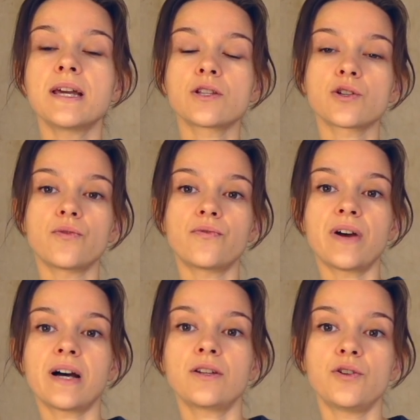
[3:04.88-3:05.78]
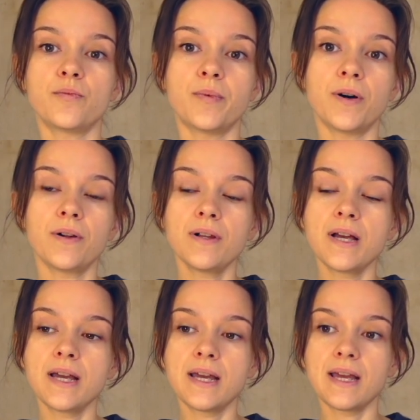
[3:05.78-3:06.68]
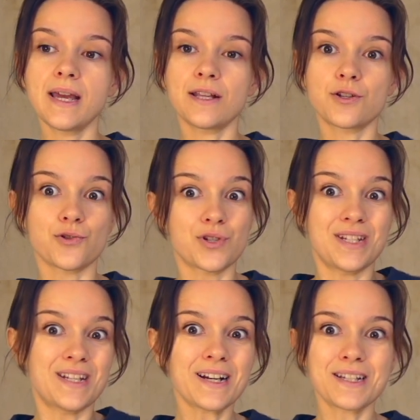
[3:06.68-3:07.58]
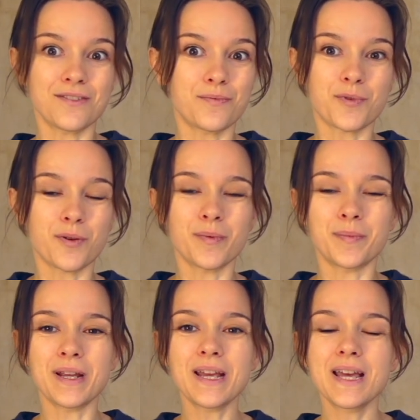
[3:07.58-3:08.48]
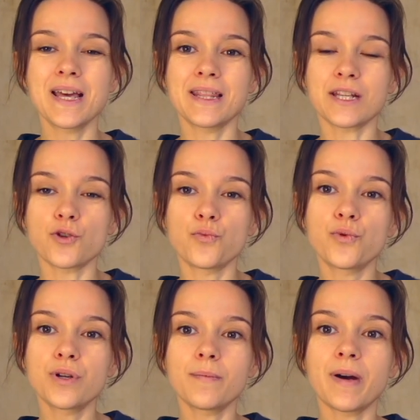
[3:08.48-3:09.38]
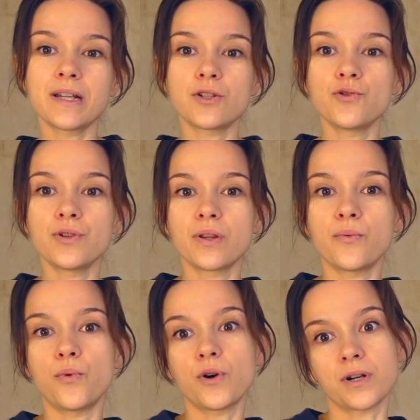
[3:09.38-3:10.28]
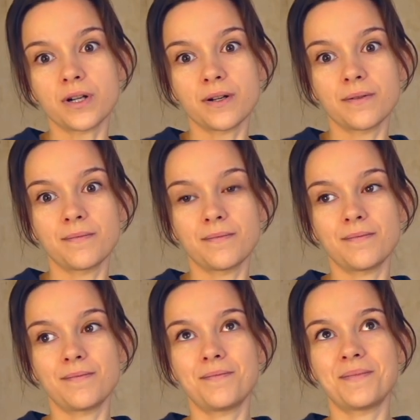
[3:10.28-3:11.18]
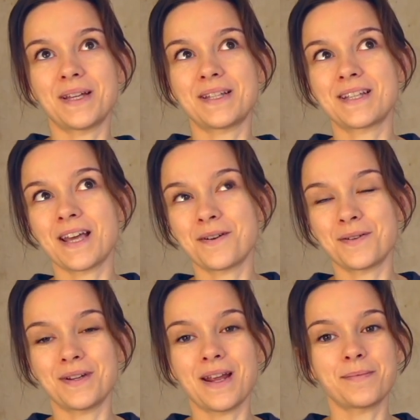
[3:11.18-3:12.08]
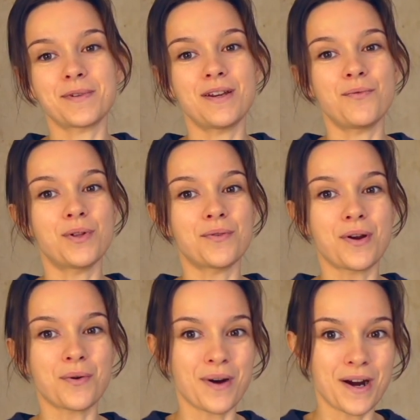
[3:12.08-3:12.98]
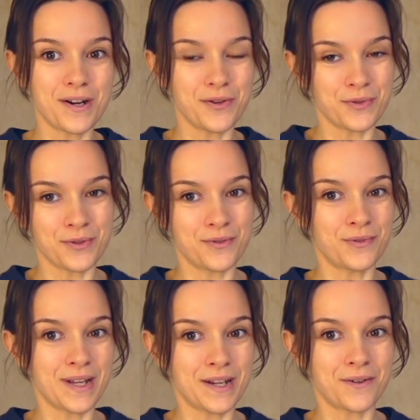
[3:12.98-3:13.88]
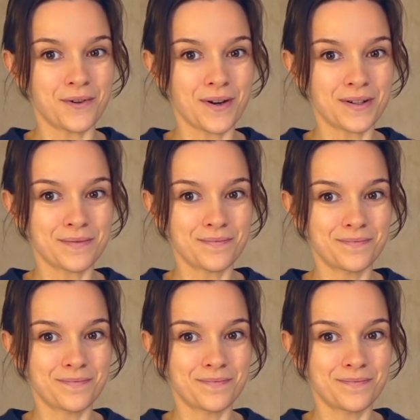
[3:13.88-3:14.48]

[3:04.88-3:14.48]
and so valuable and so seductive probably, that you wouldn't mind doing the work that Saturn and Neptune will require you to do later on.